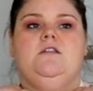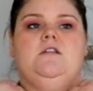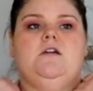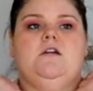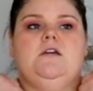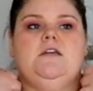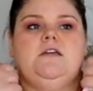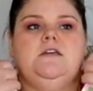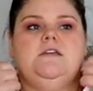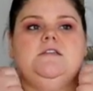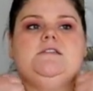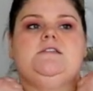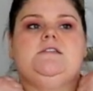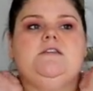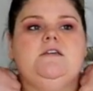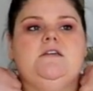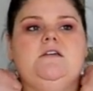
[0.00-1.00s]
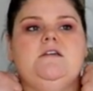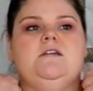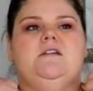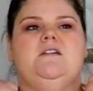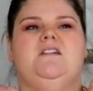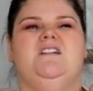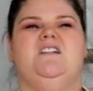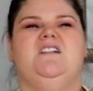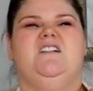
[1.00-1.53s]
There is
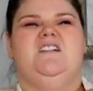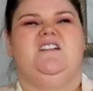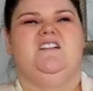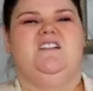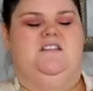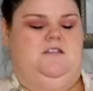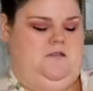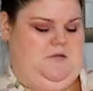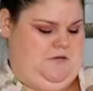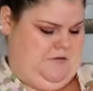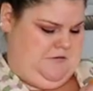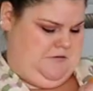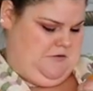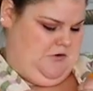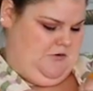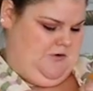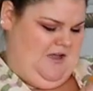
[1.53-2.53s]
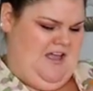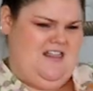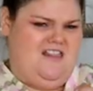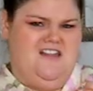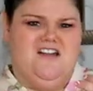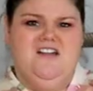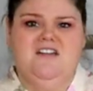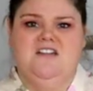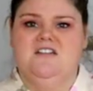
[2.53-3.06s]
no
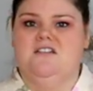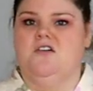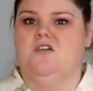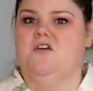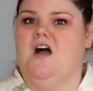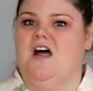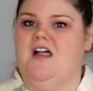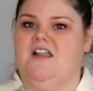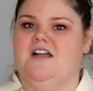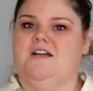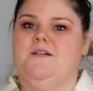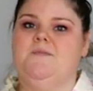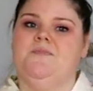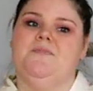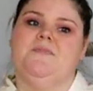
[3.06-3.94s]
collar, no collar,